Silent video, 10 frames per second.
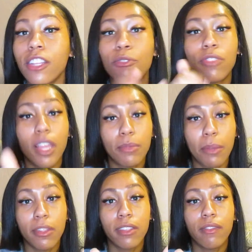to thumbs up
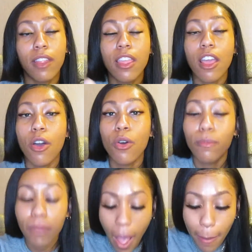this video,
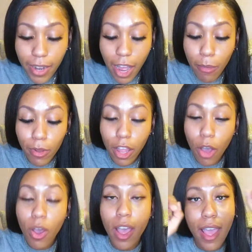comment down
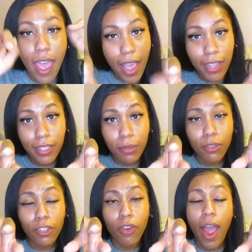below, and
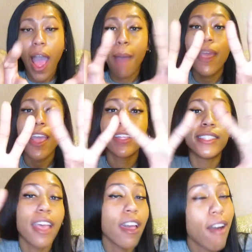subscribe, and
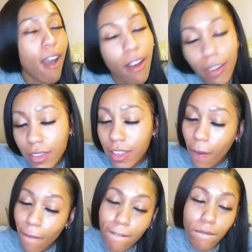tell all
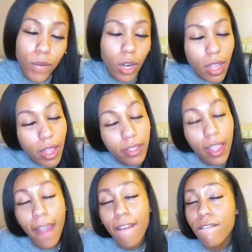your friends
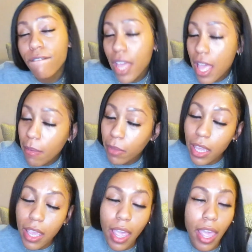and
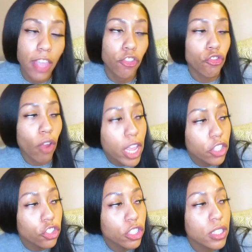family and
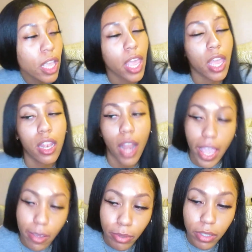strangers and
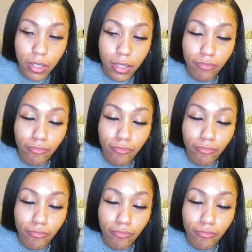neighbors.